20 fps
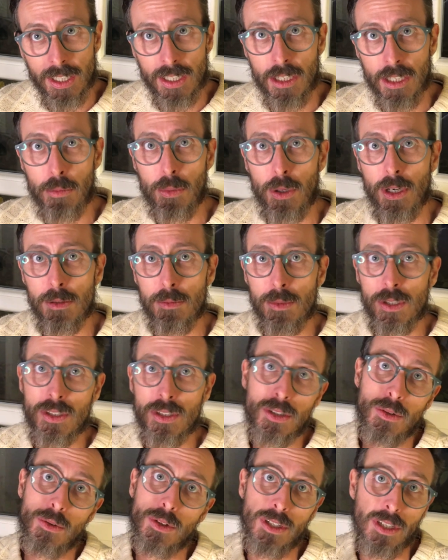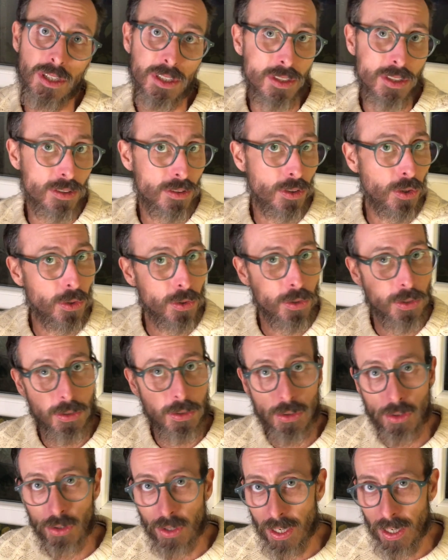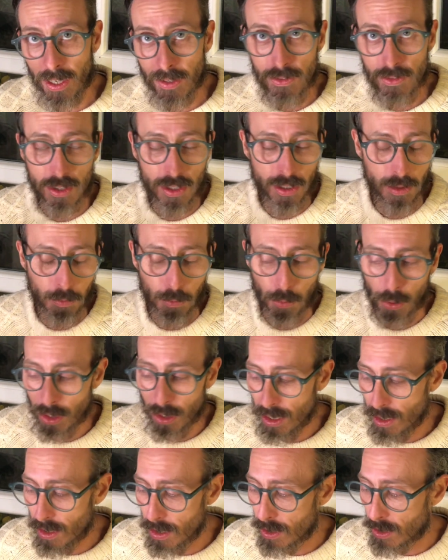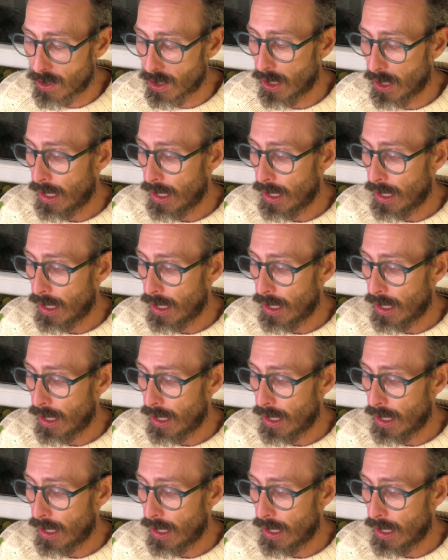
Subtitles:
the apartment so it gets cold drafts and breeze.